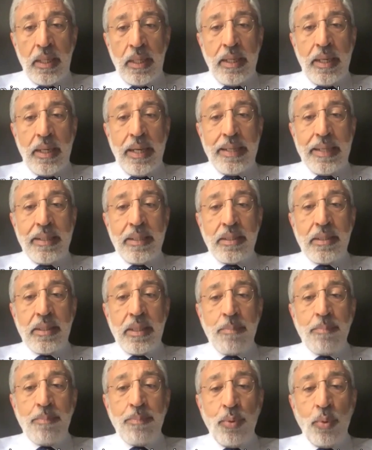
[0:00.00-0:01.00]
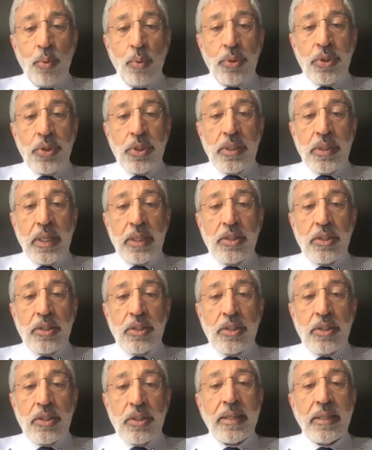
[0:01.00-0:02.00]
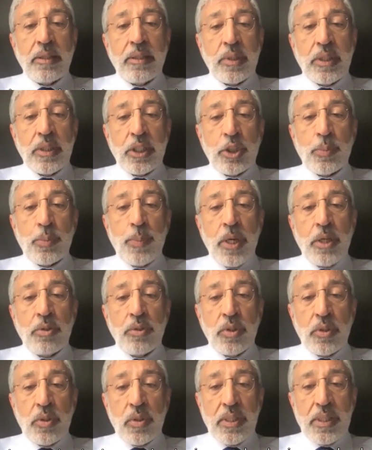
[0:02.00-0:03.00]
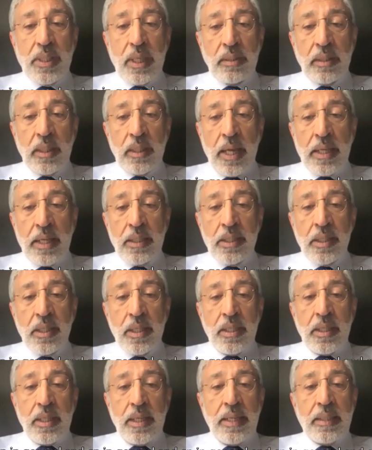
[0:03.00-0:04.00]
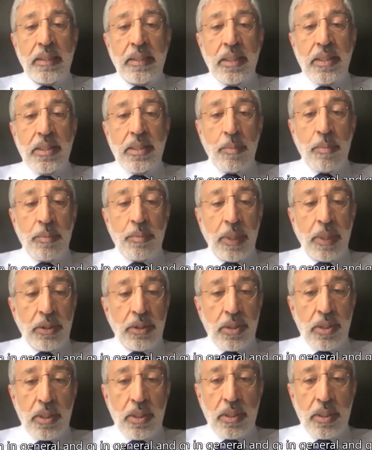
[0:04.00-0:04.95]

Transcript: It is important that you have adequate exposure to sunlight in the summer months.